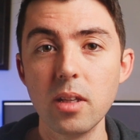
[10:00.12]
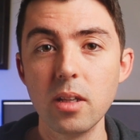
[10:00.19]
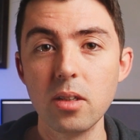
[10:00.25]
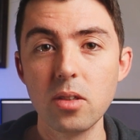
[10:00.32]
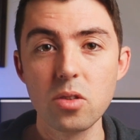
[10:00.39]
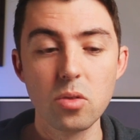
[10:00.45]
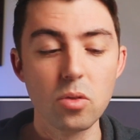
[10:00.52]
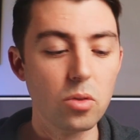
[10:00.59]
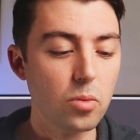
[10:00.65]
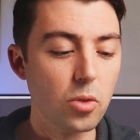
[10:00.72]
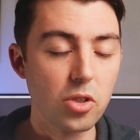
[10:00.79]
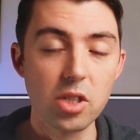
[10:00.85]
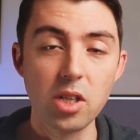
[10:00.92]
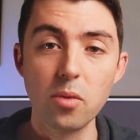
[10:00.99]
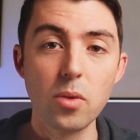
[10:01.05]
things or
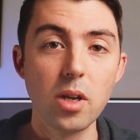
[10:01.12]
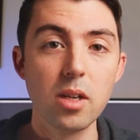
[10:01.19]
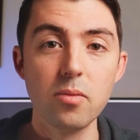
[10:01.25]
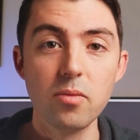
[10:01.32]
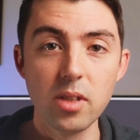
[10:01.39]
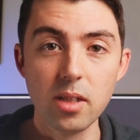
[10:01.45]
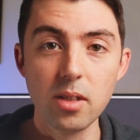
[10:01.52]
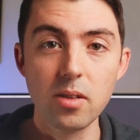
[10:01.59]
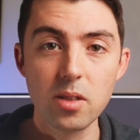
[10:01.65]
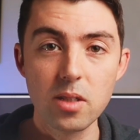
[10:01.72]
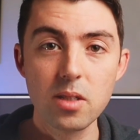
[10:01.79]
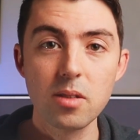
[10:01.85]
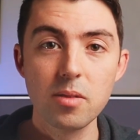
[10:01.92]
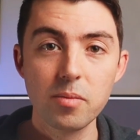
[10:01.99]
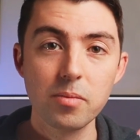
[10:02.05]
watching random
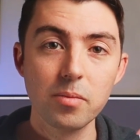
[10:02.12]
videos.